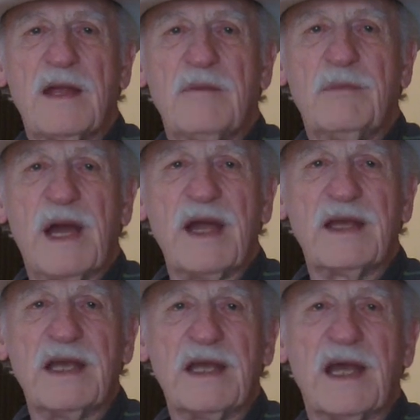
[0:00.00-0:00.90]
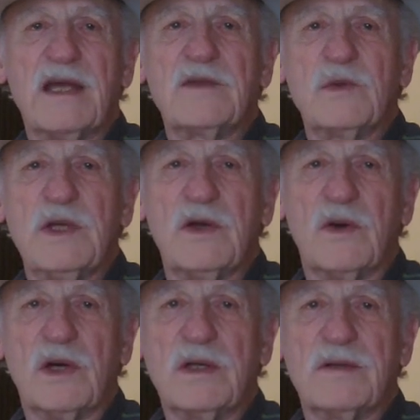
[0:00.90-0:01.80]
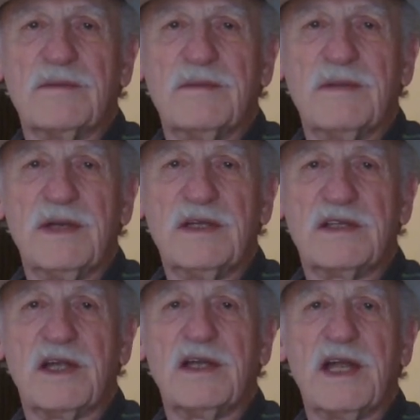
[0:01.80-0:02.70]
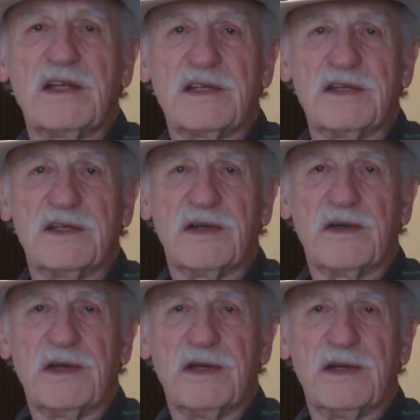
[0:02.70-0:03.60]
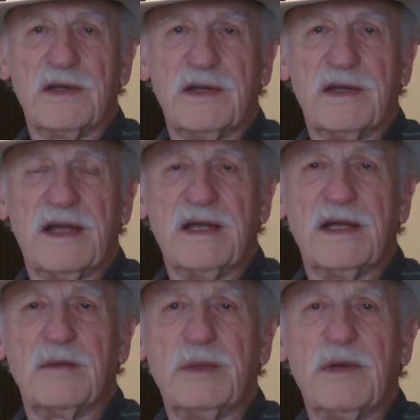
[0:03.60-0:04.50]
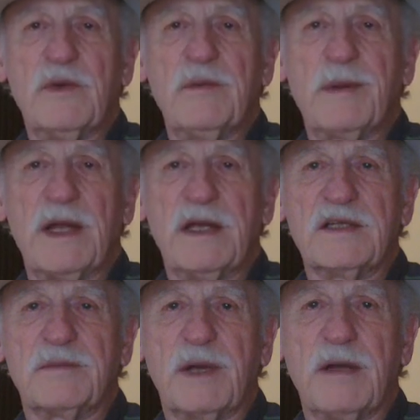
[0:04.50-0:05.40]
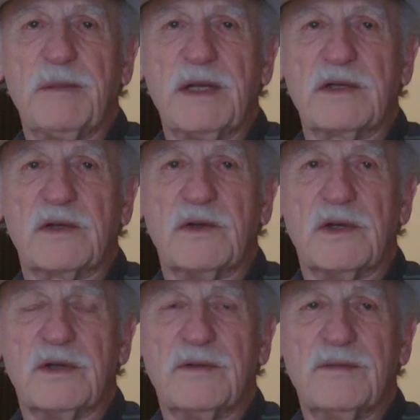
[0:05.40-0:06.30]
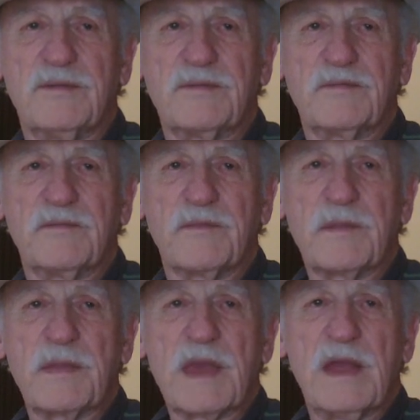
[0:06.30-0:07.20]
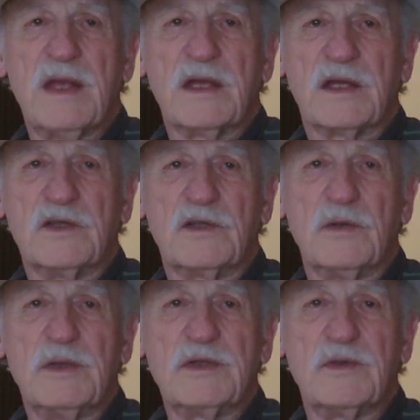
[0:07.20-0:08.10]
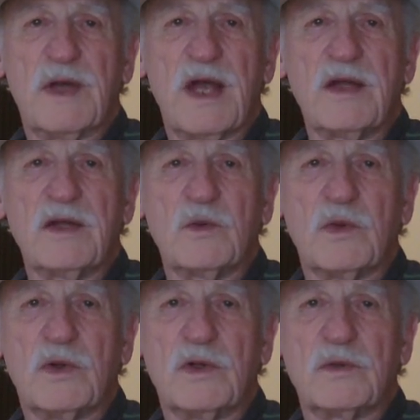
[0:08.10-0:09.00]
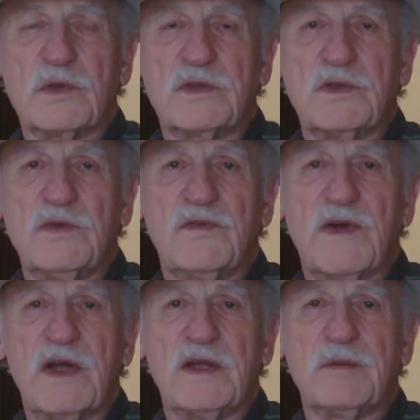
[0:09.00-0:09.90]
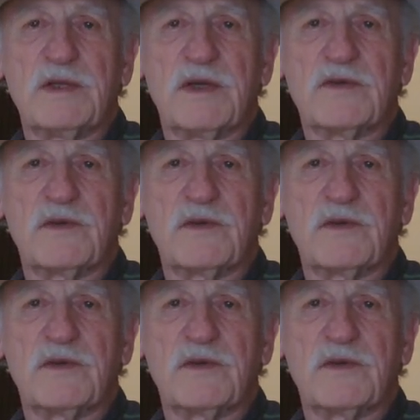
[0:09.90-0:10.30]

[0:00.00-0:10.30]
Banking as we know it is unnecessary, and it'll be replaced by Bitcoin. Consumers around the world will soon find themselves